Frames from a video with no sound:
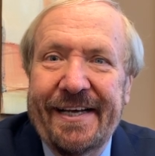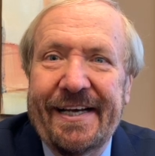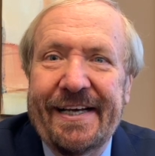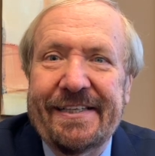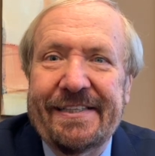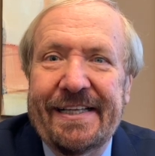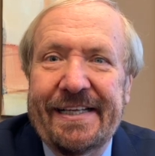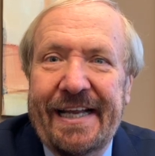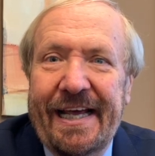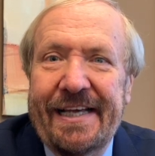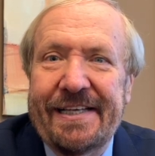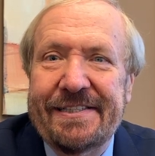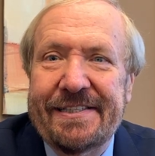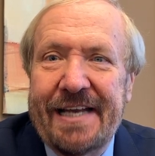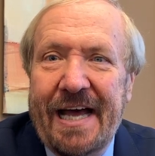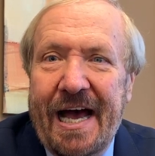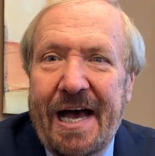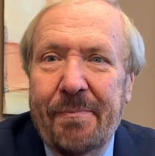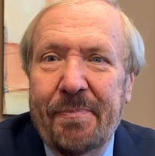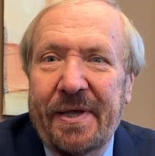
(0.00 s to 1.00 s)
Today's
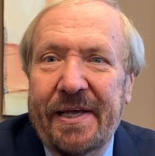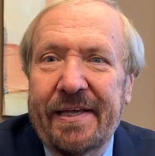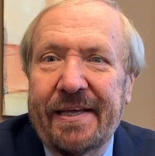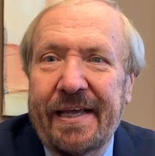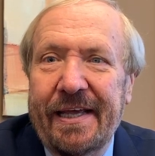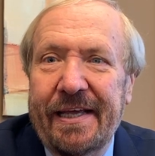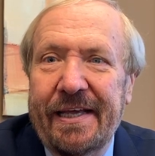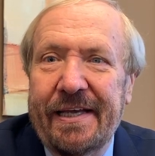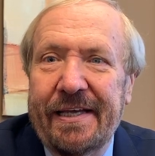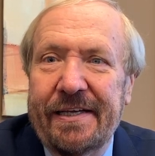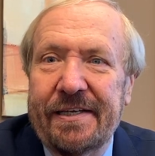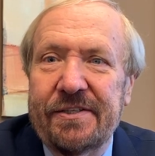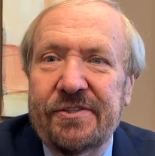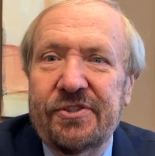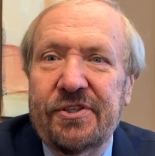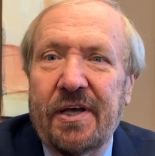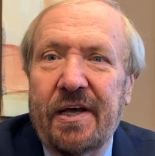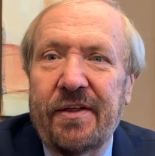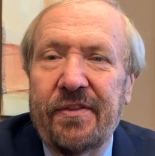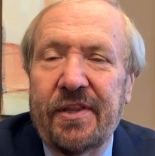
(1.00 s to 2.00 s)
topic
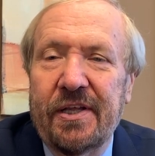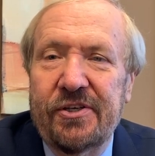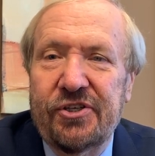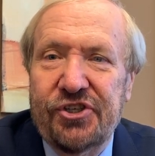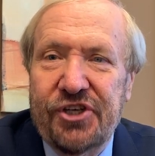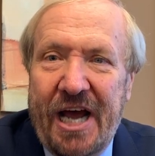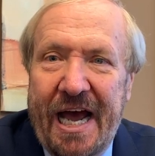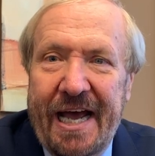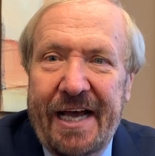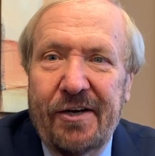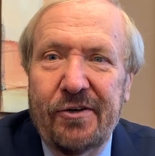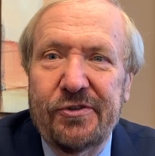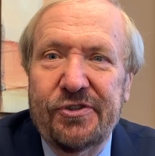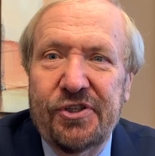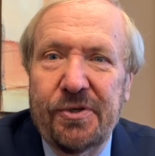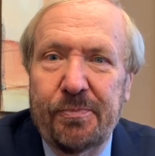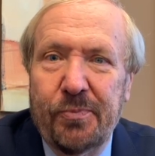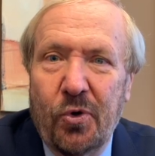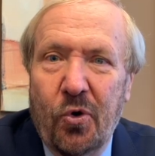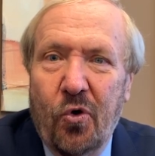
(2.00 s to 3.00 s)
is the child
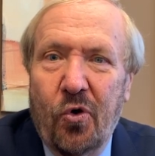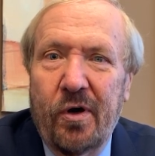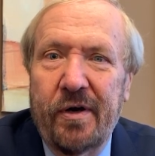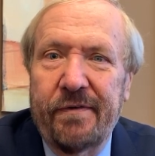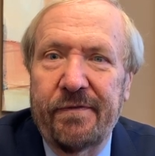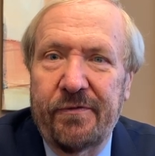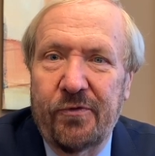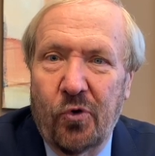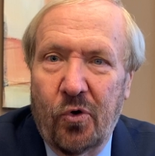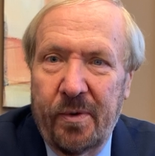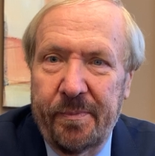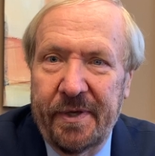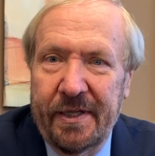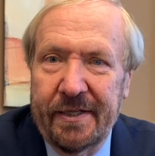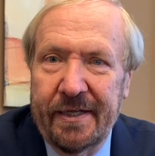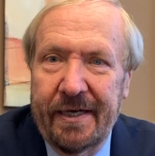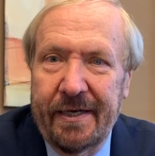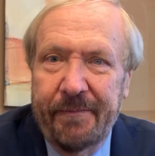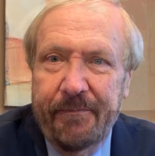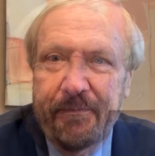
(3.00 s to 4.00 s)
support
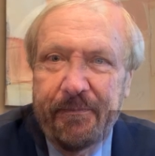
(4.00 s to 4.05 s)
formula.